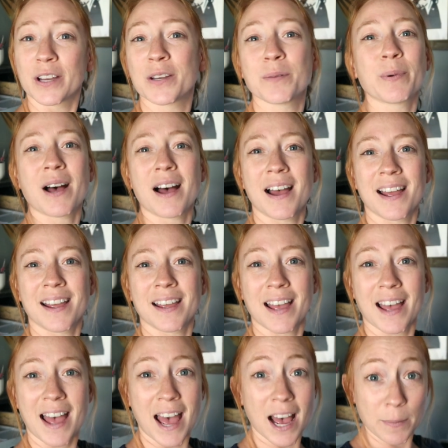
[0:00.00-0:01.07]
Goodbye.
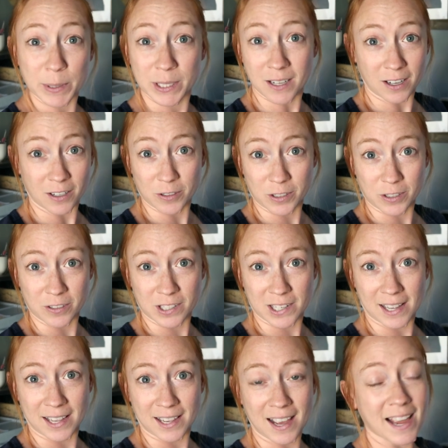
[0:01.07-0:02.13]
Happy Taco
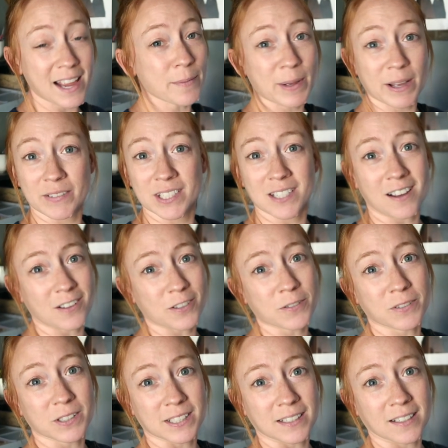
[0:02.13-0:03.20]
Tuesday. I am having tacos
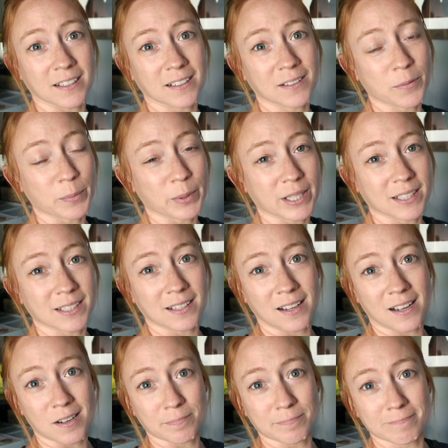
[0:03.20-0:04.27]
for dinner, but
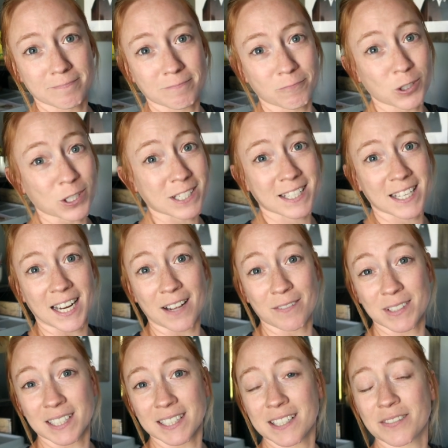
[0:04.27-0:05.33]
um, we're just going to
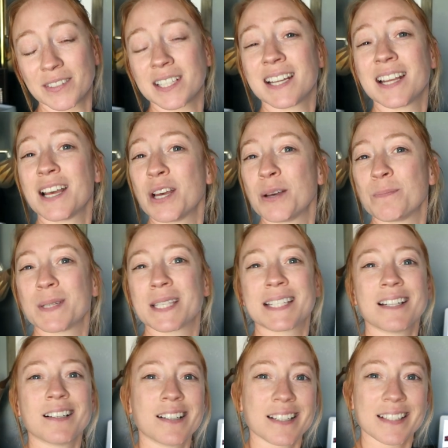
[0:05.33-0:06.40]
have to leave it
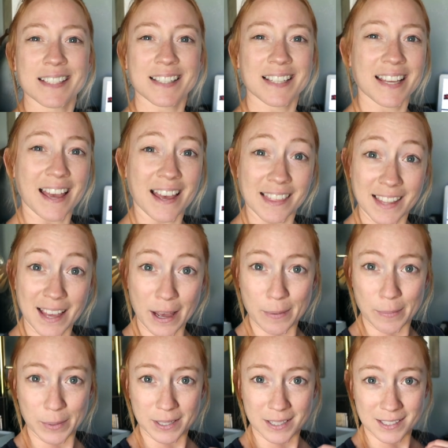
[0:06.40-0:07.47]
mysteriously at
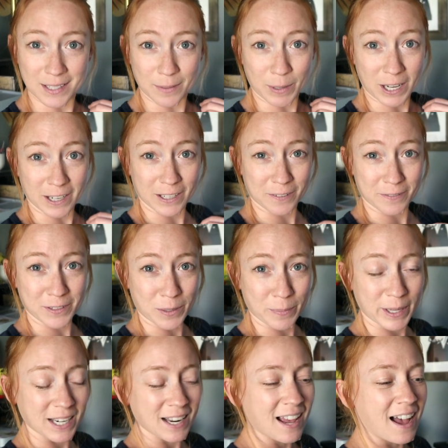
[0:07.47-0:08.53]
that because I'm not going to
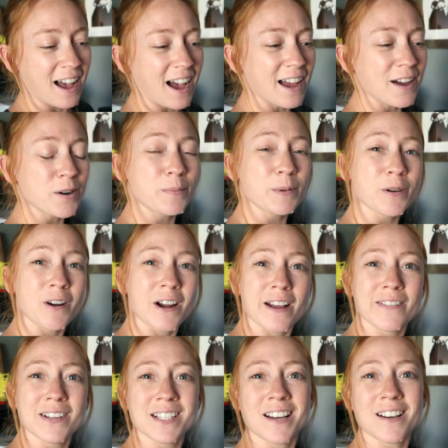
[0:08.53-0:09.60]
film it. I hope you are
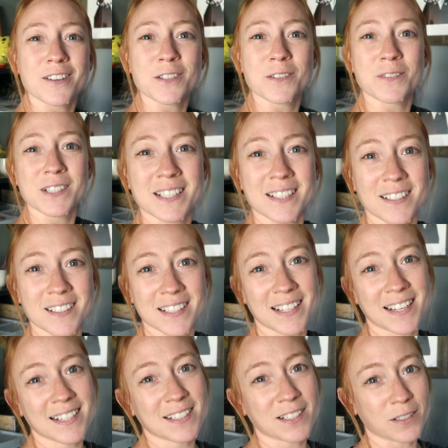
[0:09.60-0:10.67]
having tacos dinner
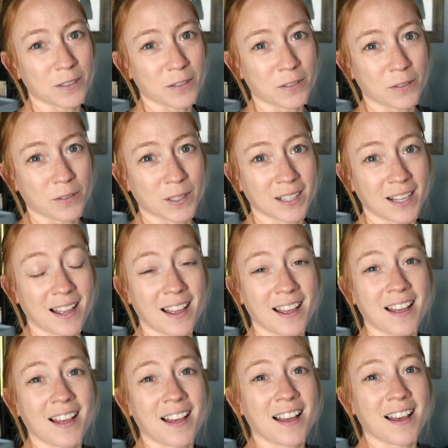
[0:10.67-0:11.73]
tonight, too.
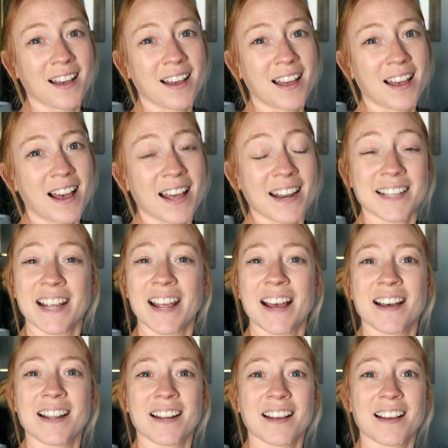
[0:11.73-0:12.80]
I'm
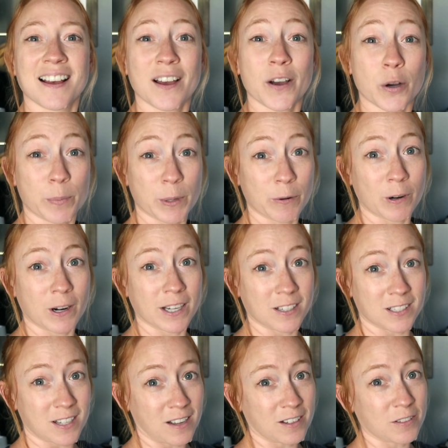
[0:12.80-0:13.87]
Dan. I hope you're wearing
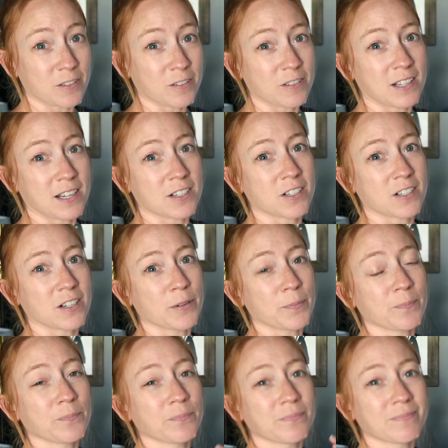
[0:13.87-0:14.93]
your Taco Tuesday shirt